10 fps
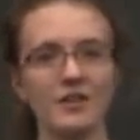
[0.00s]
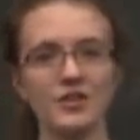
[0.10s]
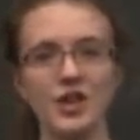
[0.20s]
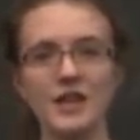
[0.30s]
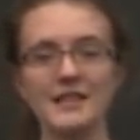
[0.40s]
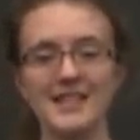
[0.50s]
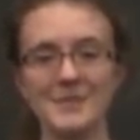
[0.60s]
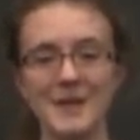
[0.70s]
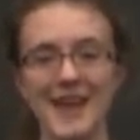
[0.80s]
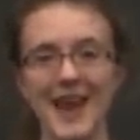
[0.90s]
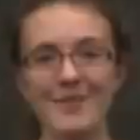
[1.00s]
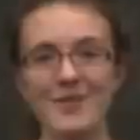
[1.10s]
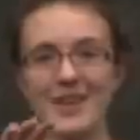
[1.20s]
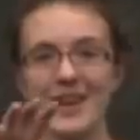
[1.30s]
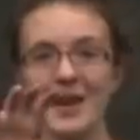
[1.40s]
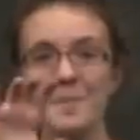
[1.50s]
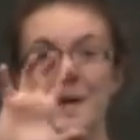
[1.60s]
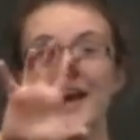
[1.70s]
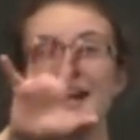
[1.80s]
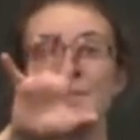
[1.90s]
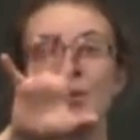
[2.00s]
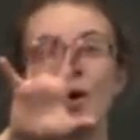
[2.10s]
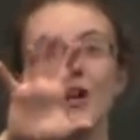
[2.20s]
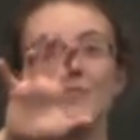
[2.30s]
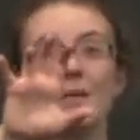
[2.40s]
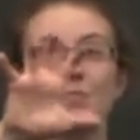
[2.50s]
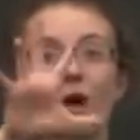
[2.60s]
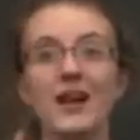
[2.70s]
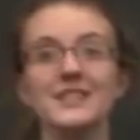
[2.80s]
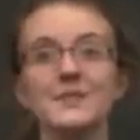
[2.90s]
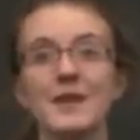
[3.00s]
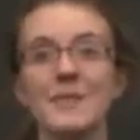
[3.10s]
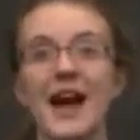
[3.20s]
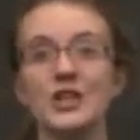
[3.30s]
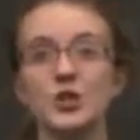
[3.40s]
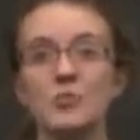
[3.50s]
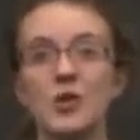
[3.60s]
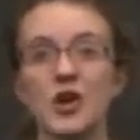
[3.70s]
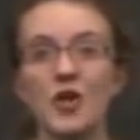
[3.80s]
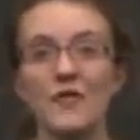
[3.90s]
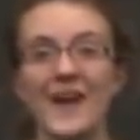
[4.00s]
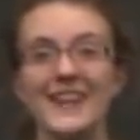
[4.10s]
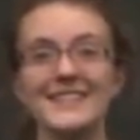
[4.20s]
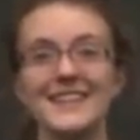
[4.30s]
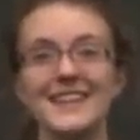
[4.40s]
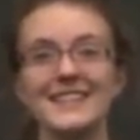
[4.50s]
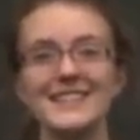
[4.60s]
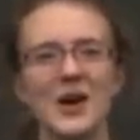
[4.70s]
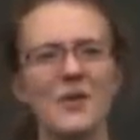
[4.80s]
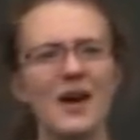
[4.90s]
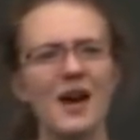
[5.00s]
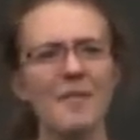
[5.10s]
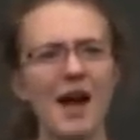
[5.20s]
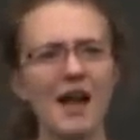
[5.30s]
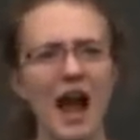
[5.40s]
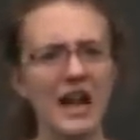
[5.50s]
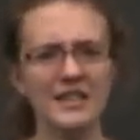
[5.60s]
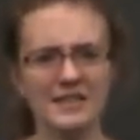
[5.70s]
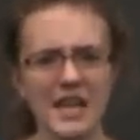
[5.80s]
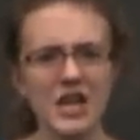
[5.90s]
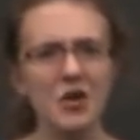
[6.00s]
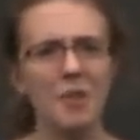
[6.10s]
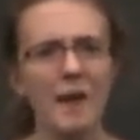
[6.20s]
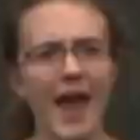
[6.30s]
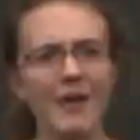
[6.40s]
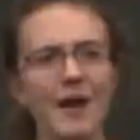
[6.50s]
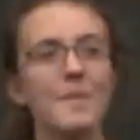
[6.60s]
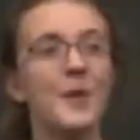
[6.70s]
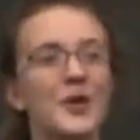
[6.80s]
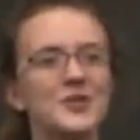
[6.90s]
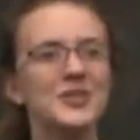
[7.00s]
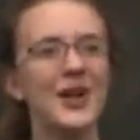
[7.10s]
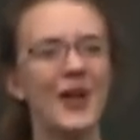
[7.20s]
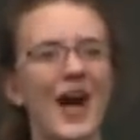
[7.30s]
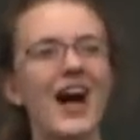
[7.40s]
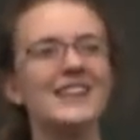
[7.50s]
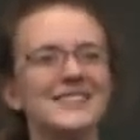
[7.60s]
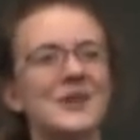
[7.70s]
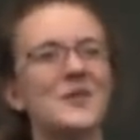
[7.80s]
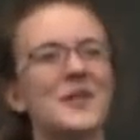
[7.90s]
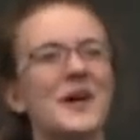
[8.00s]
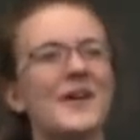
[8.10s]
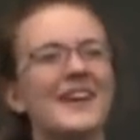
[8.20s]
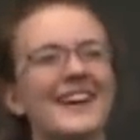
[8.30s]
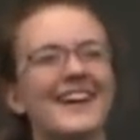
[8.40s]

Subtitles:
Jesus became the pin-up boy of my blossoming matrimonial fantasies, my ideal man, my personal Han Solo.